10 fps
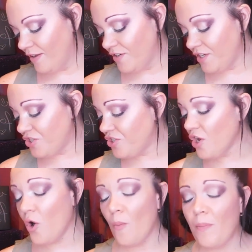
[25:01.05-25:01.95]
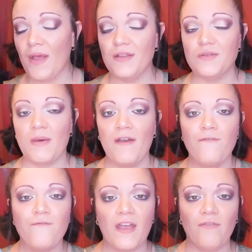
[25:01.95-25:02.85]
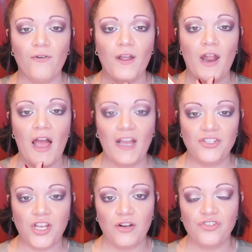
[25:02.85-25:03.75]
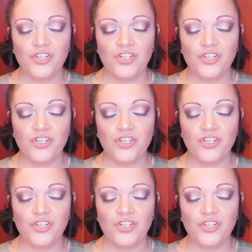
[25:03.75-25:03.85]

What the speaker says: Vintage Taupe is my favorite eyeshadow